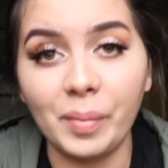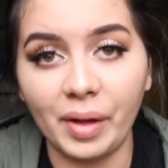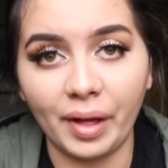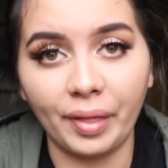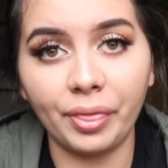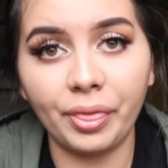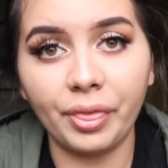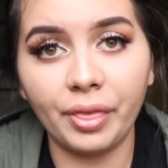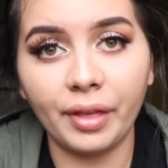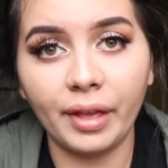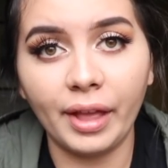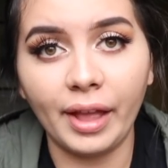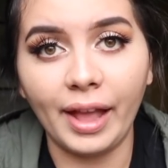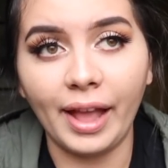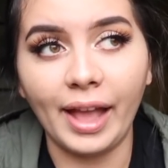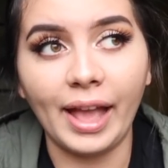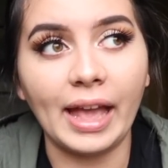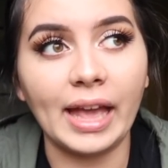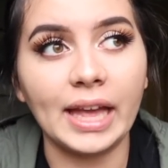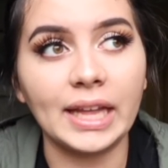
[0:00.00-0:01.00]
a month,
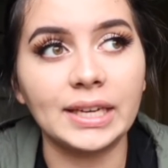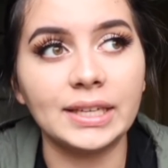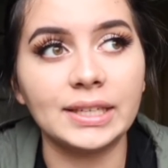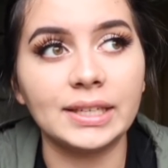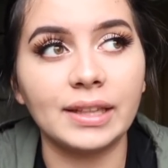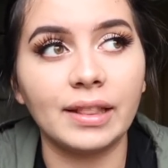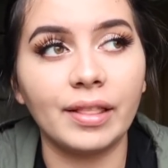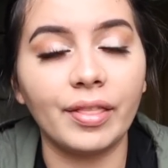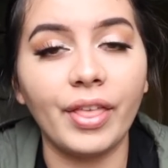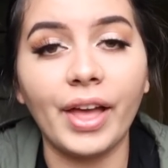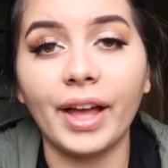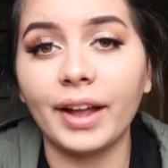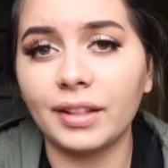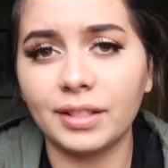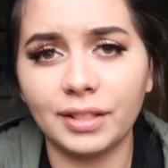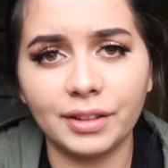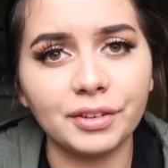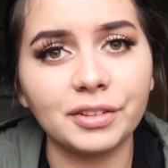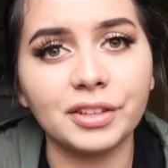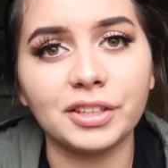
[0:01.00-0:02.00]
and that
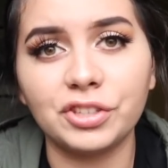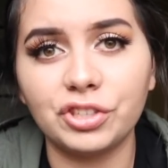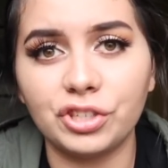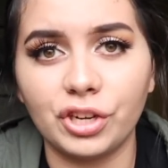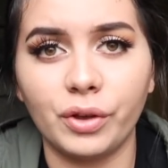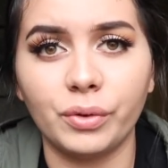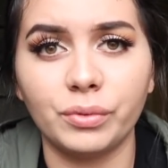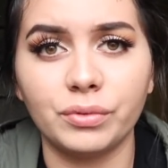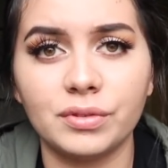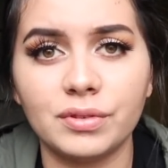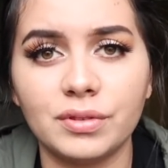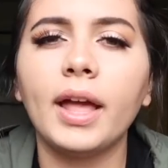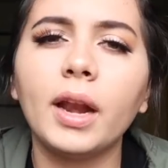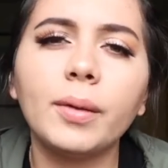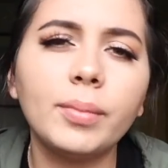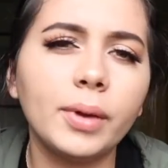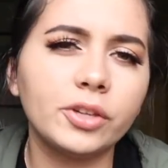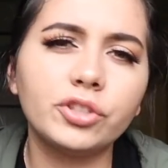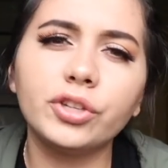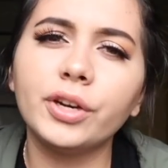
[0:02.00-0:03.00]
clearly shows. And
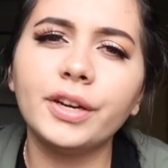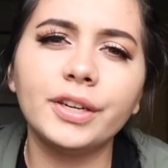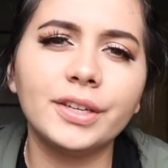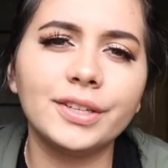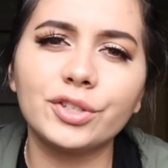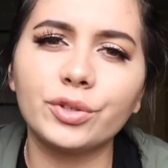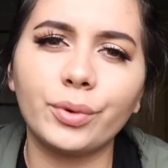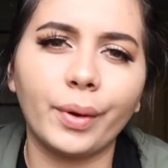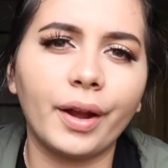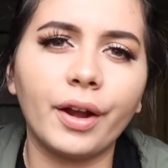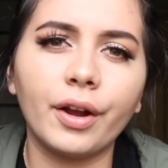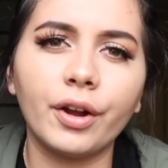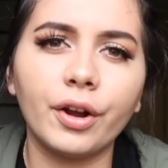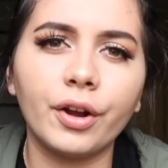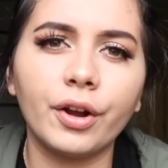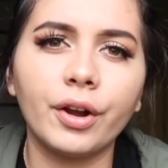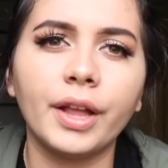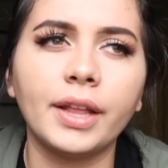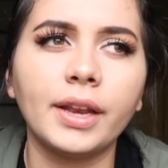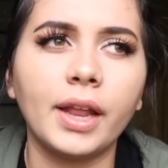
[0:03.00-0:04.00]
I'm not trying to discredit
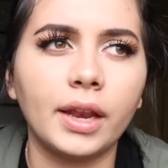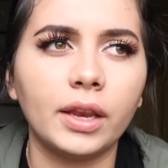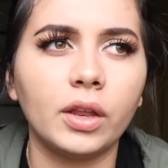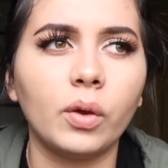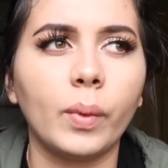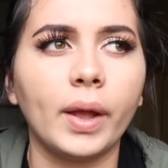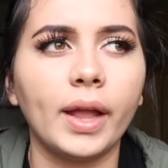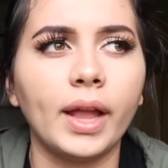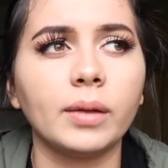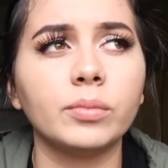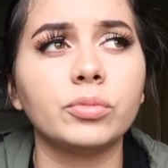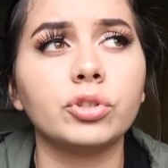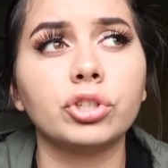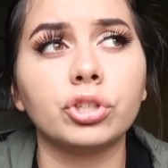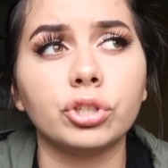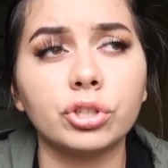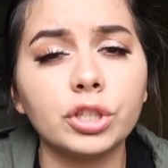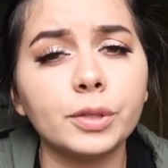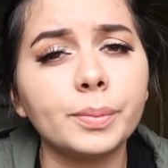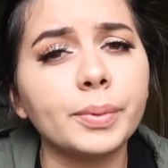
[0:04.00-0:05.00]
her in any way. I'm
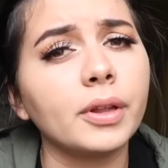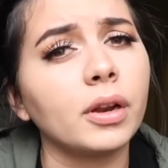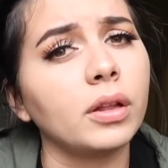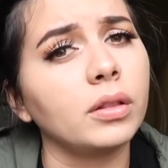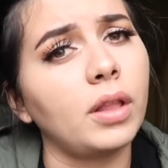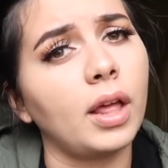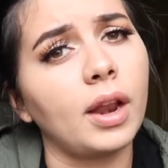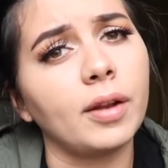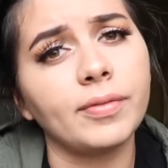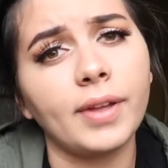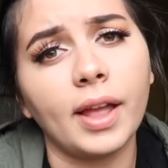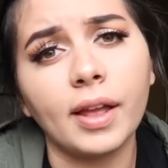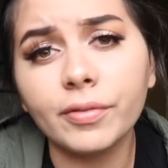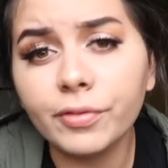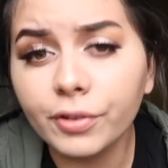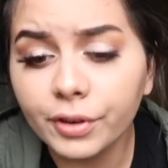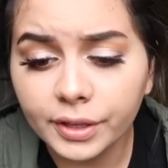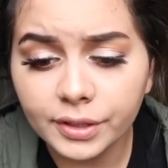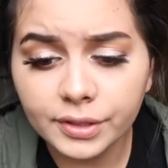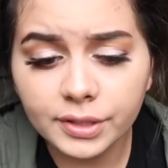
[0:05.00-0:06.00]
sure she put a lot of
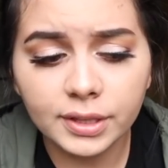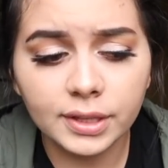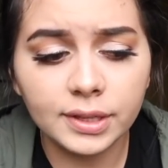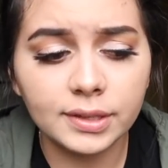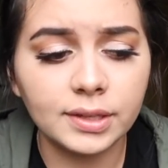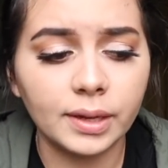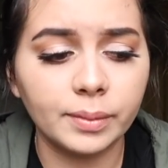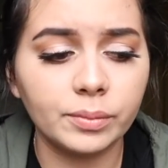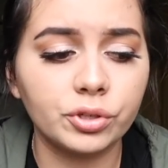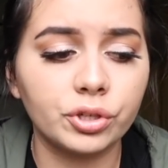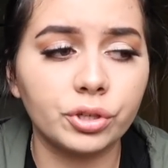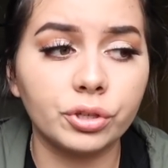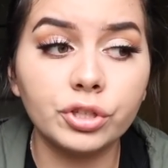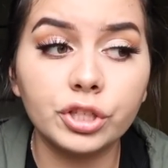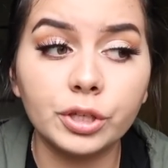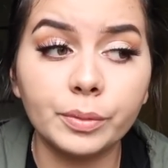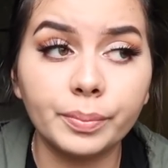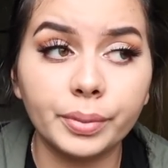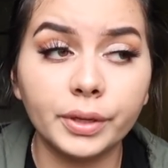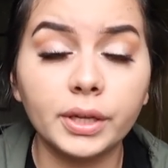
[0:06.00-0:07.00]
effort into this. I'm sure
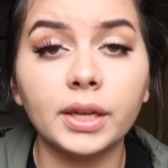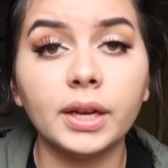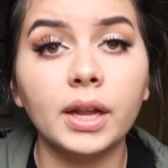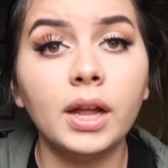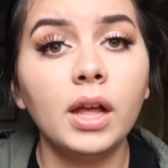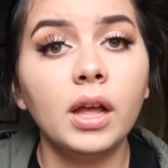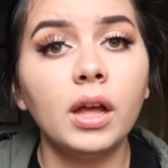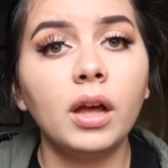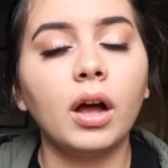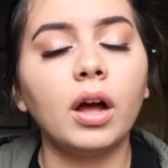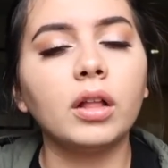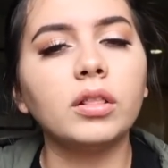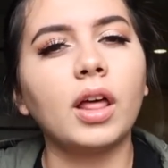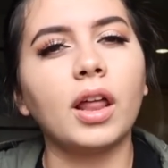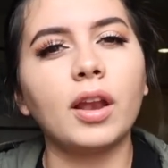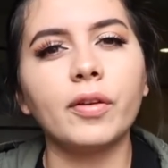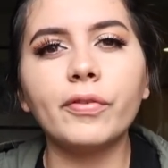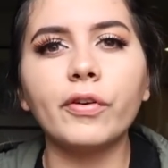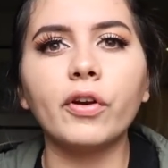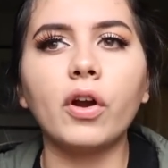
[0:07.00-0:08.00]
she put a
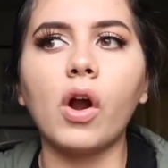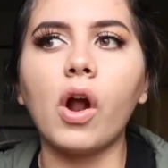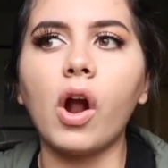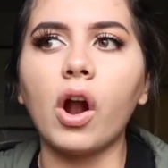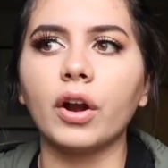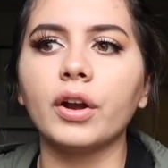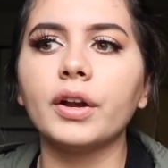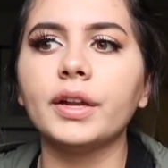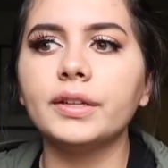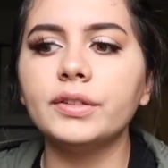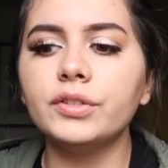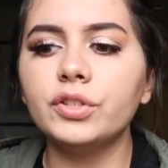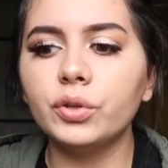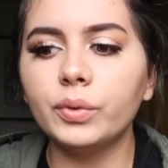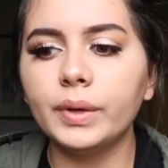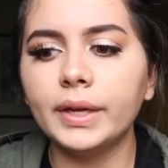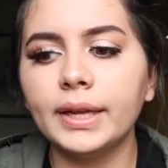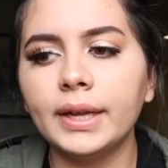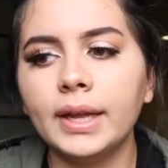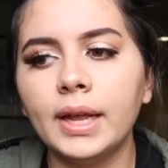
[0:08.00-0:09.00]
lot of her heart
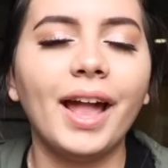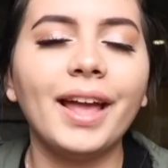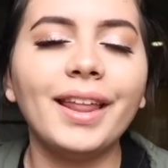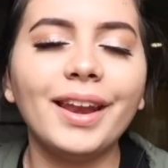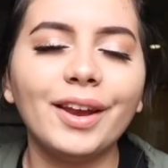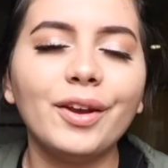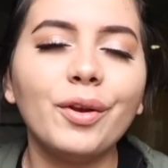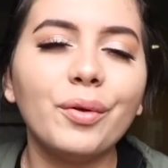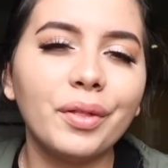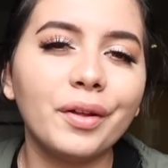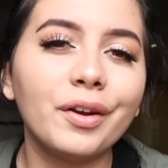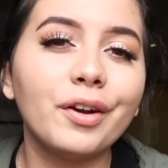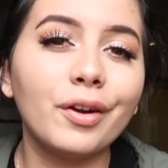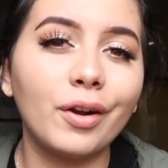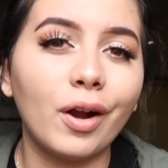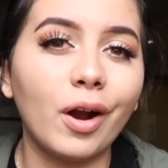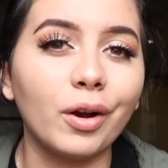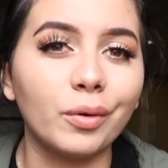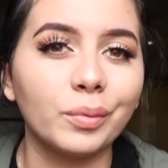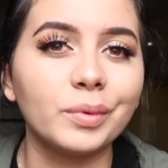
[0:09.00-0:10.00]
into it. And I know that her
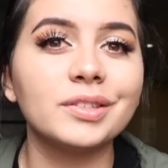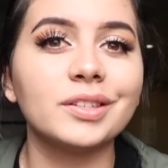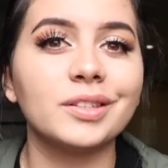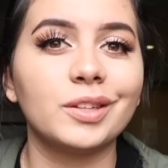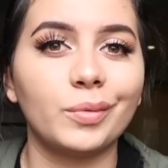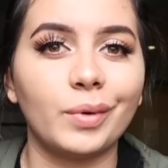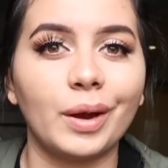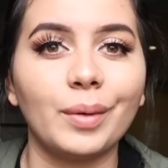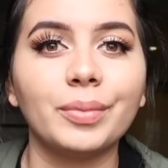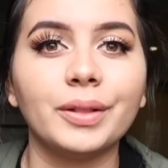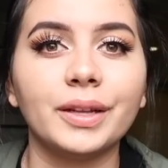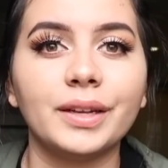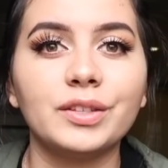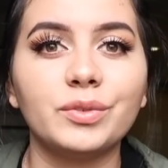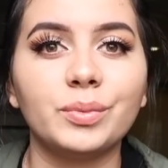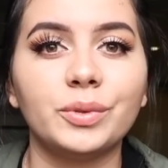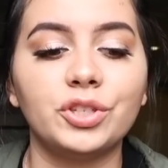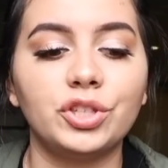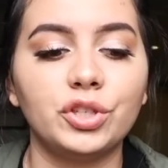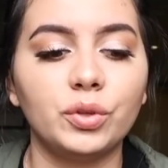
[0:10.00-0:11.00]
heart was in the right
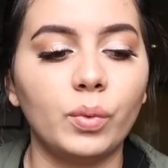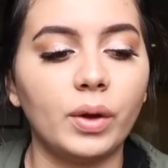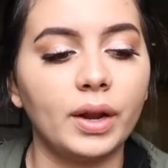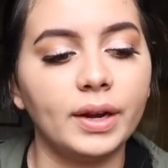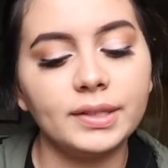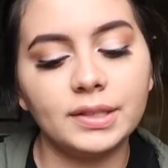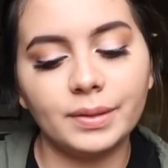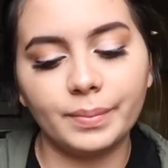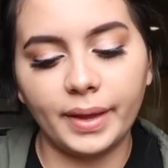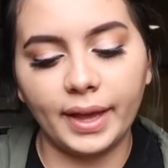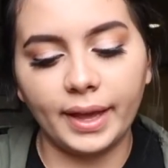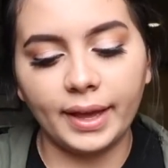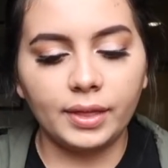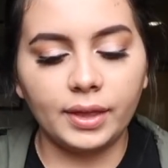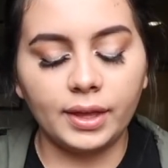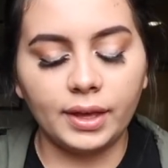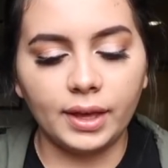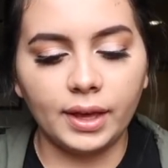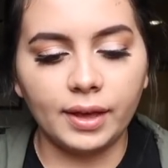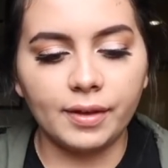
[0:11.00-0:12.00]
place when she wanted to make
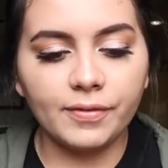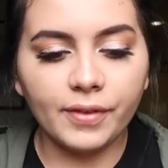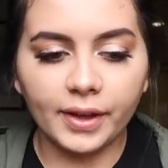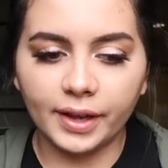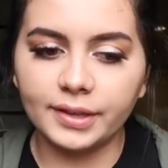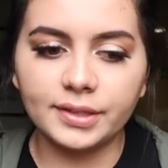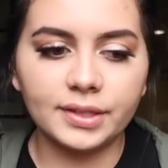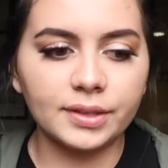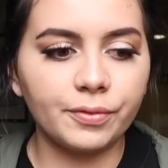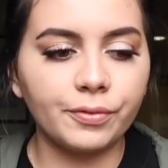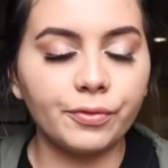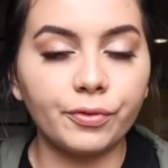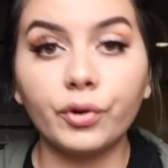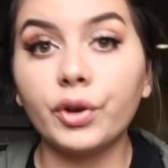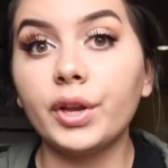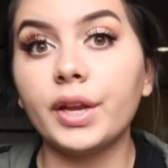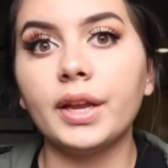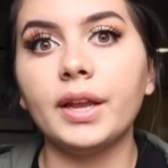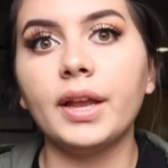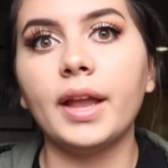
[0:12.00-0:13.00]
the event
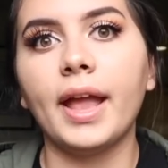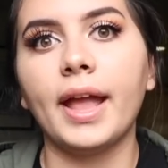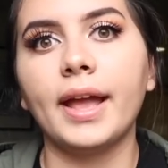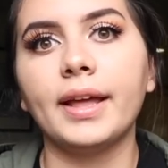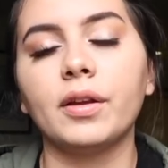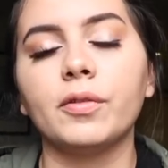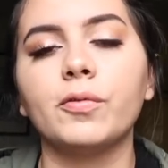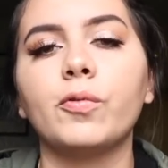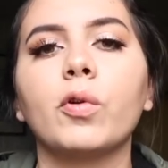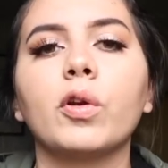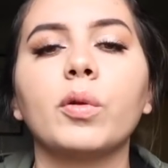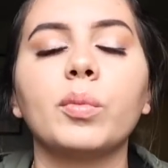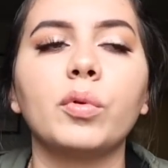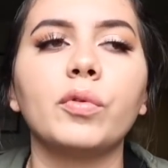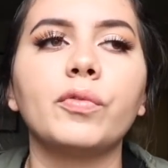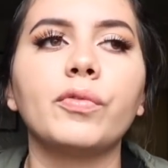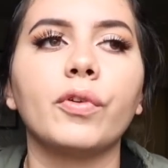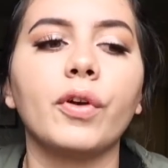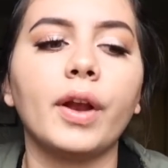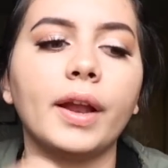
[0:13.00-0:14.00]
free and
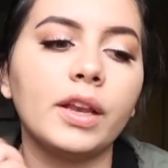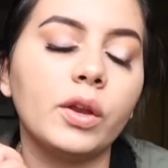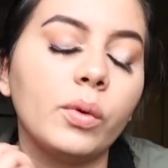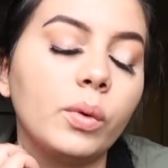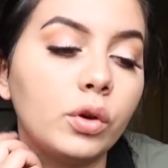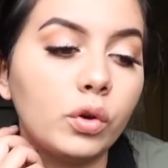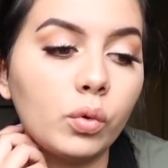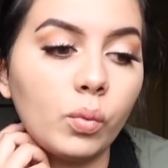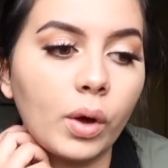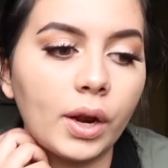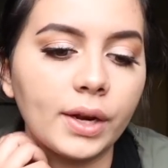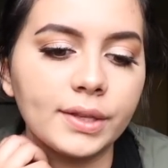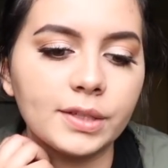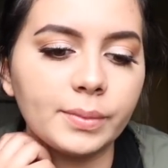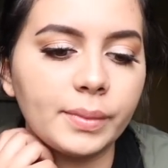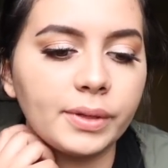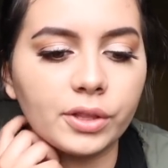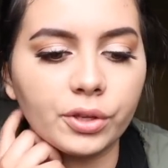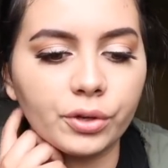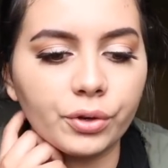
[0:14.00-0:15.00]
affordable for anyone who wanted
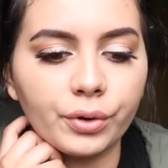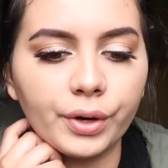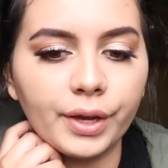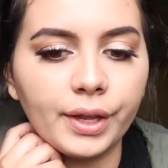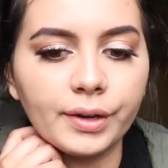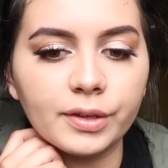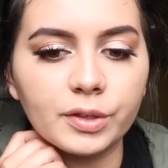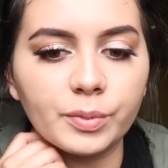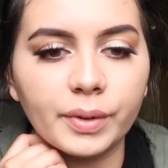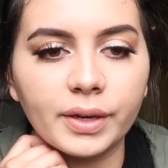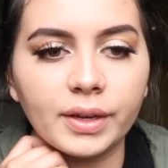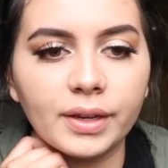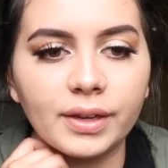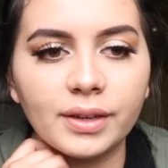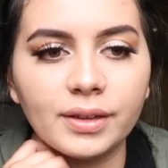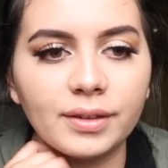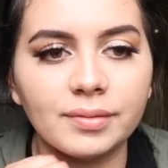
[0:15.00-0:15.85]
to meet their creators, but